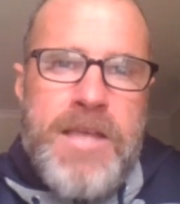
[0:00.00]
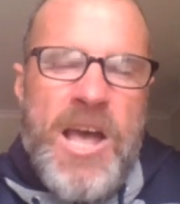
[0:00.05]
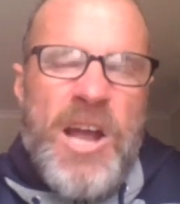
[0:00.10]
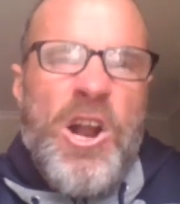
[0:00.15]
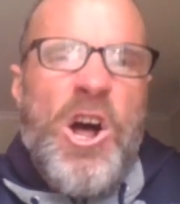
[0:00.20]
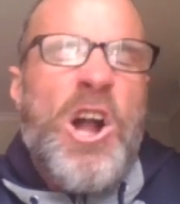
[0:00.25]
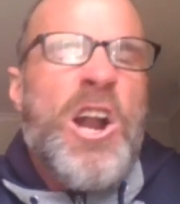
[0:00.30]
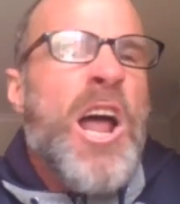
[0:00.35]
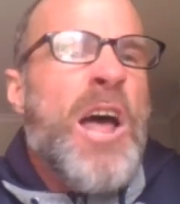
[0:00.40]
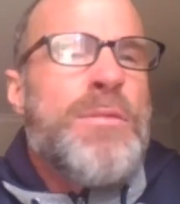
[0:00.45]

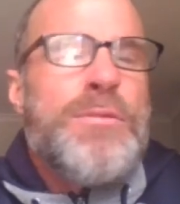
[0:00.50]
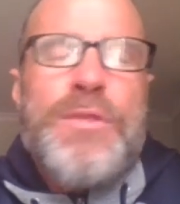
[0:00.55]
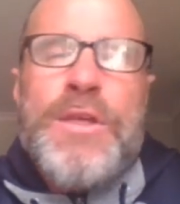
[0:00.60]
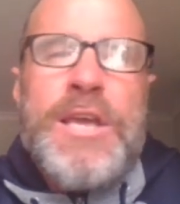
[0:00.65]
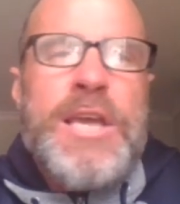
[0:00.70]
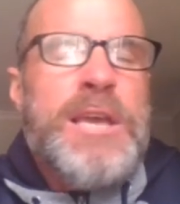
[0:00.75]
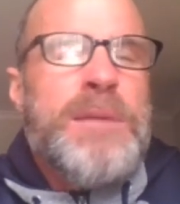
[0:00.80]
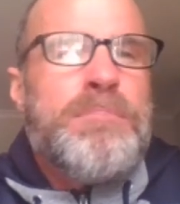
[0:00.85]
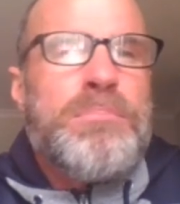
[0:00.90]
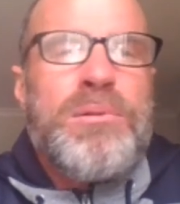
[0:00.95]
And I don't
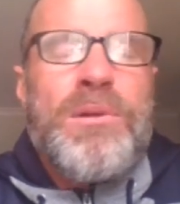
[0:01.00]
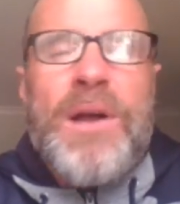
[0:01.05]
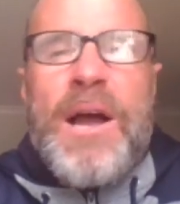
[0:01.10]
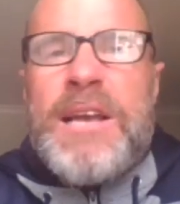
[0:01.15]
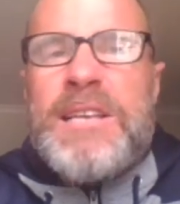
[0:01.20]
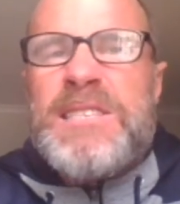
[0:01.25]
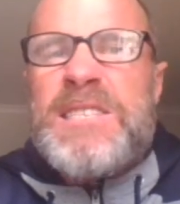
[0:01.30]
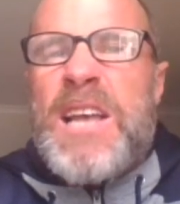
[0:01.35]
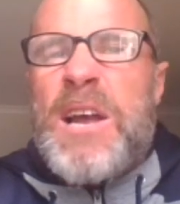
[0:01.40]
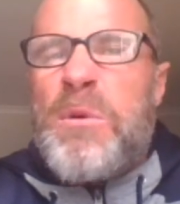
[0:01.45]
think he
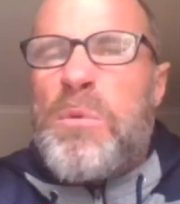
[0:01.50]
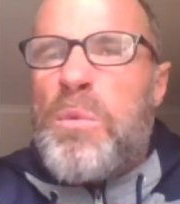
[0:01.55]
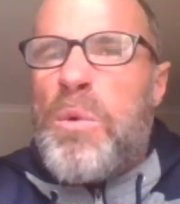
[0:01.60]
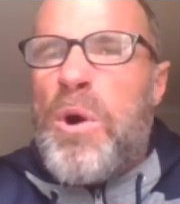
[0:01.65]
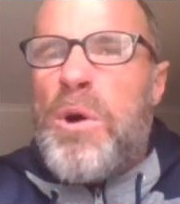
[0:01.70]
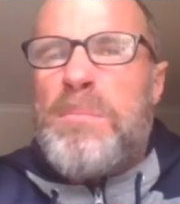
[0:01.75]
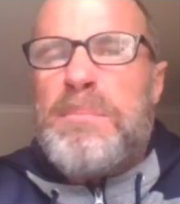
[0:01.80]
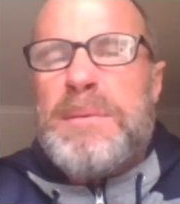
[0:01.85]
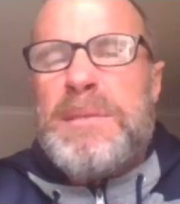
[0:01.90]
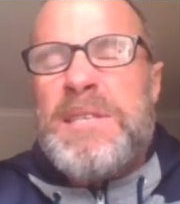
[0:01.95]
plays that
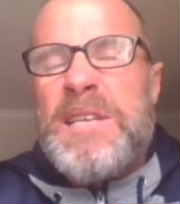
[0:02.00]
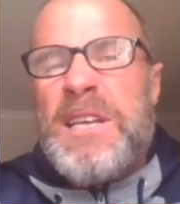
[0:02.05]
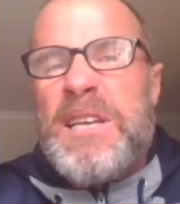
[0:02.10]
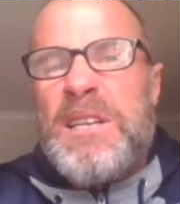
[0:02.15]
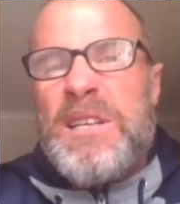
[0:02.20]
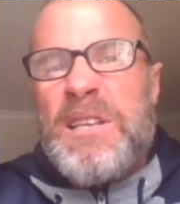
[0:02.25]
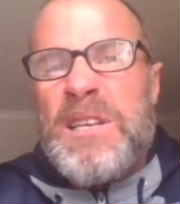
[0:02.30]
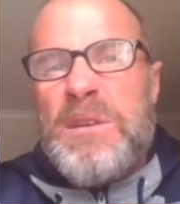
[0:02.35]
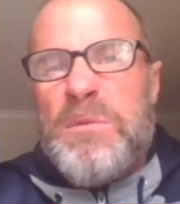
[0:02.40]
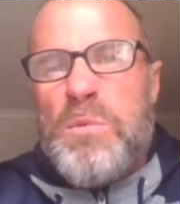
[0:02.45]
role
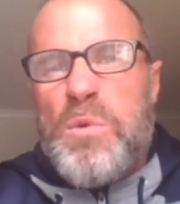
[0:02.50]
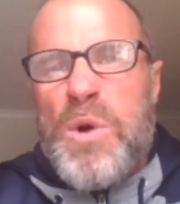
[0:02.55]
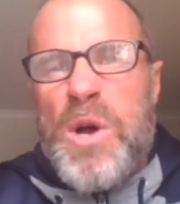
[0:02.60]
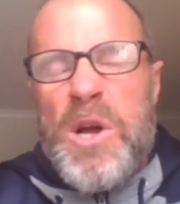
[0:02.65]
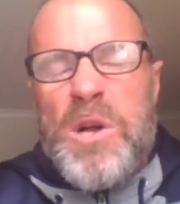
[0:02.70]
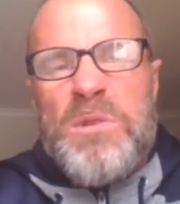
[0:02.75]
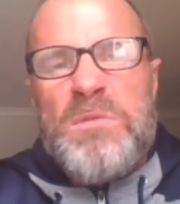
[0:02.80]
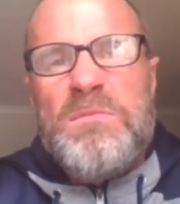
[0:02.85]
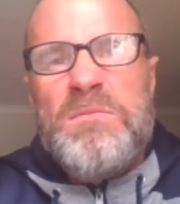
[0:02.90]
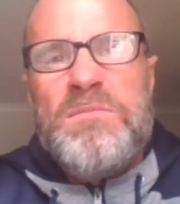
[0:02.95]
particularly
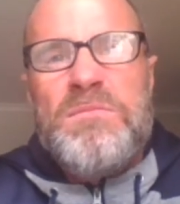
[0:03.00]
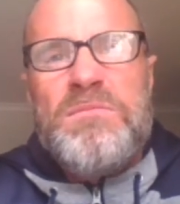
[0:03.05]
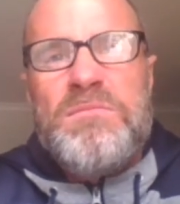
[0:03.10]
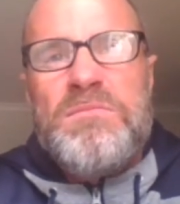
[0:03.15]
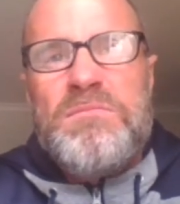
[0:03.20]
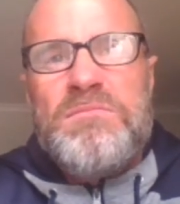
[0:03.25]
well.